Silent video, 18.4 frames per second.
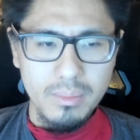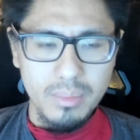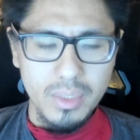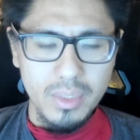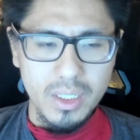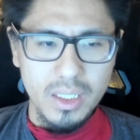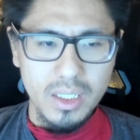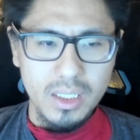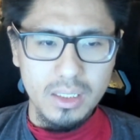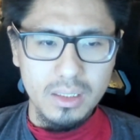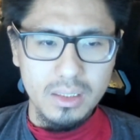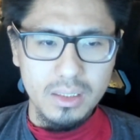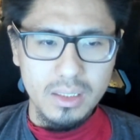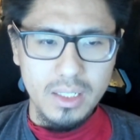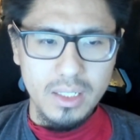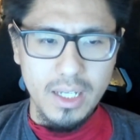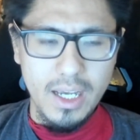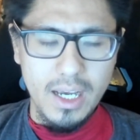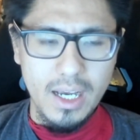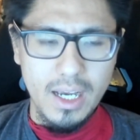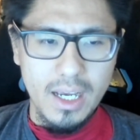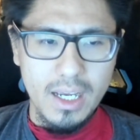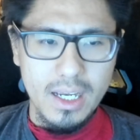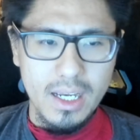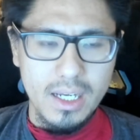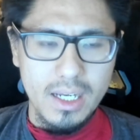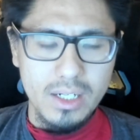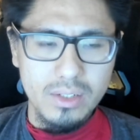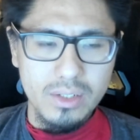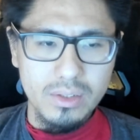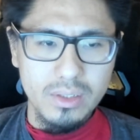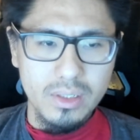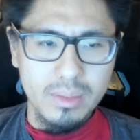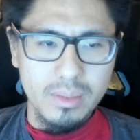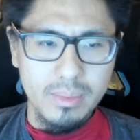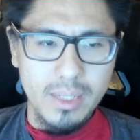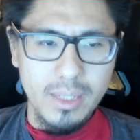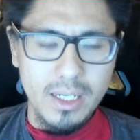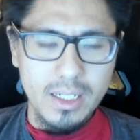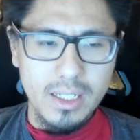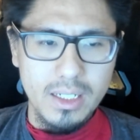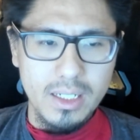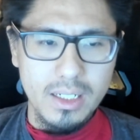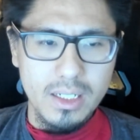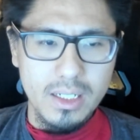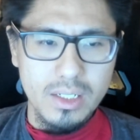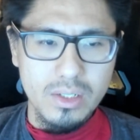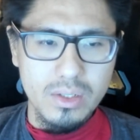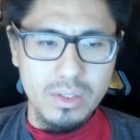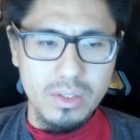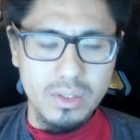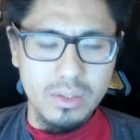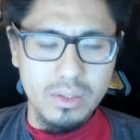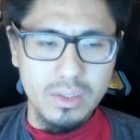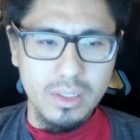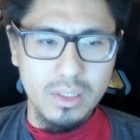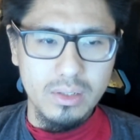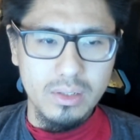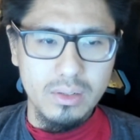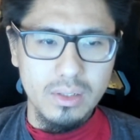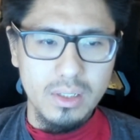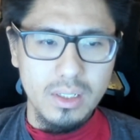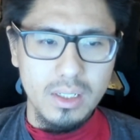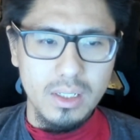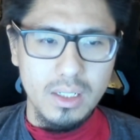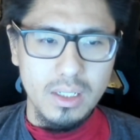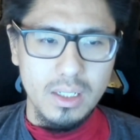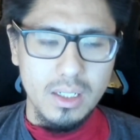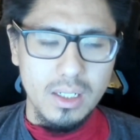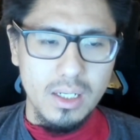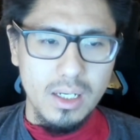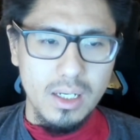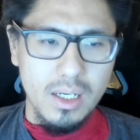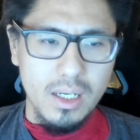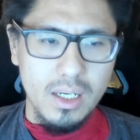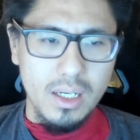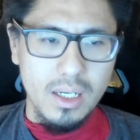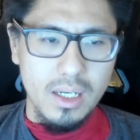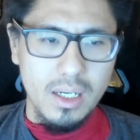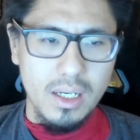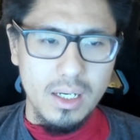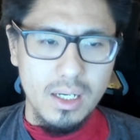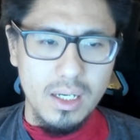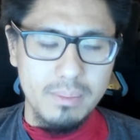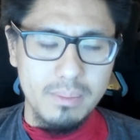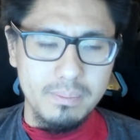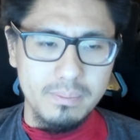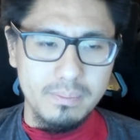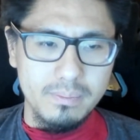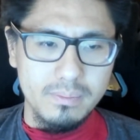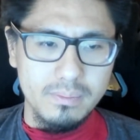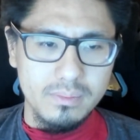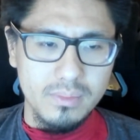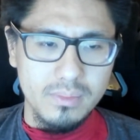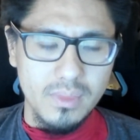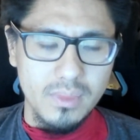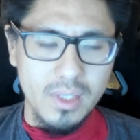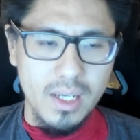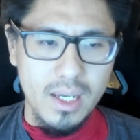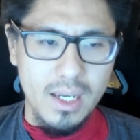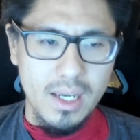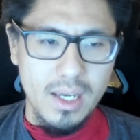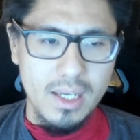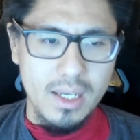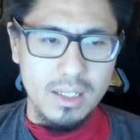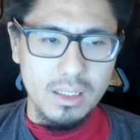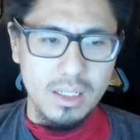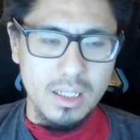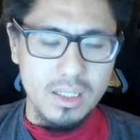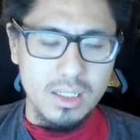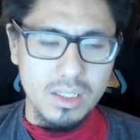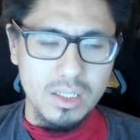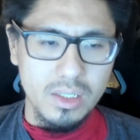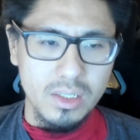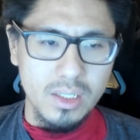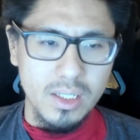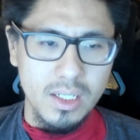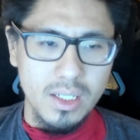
But, yeah, I, I, don't know, man. I, I just don't know. Um, I, I turned it